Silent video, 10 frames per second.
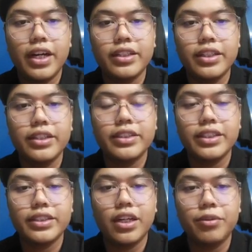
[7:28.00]
until
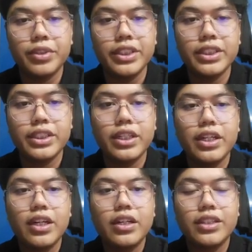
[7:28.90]
6 hours,
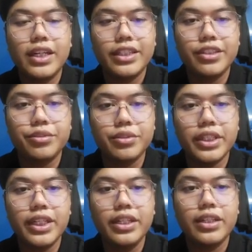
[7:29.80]
19
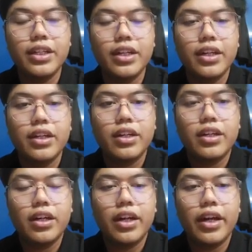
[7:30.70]
student,
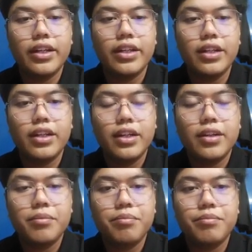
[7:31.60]
and
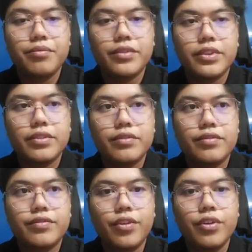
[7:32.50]

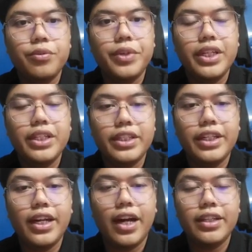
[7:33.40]
following
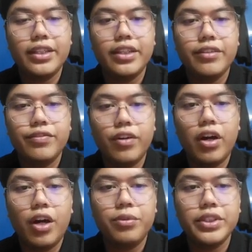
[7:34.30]
3 until
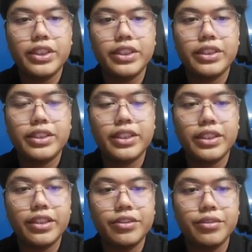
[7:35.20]
4 hours is
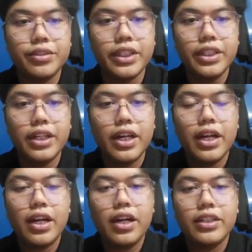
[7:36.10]
13 student,
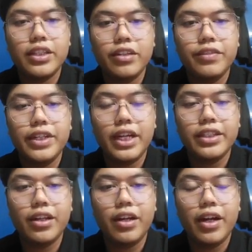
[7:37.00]
7
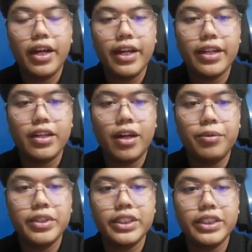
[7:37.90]
until 8
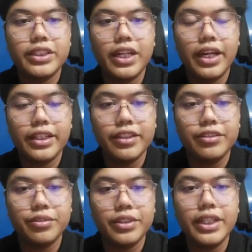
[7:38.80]
hours is 18
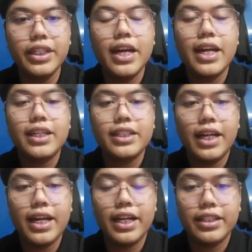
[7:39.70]
student,
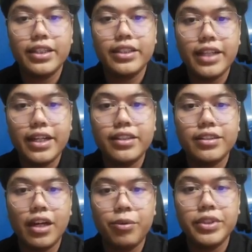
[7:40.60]
9 until 10
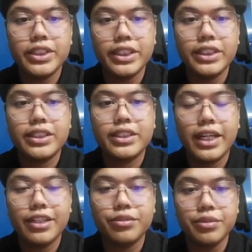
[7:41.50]
hours is
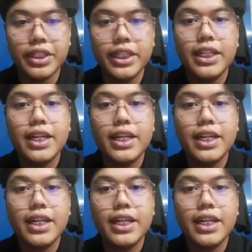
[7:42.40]
10 student,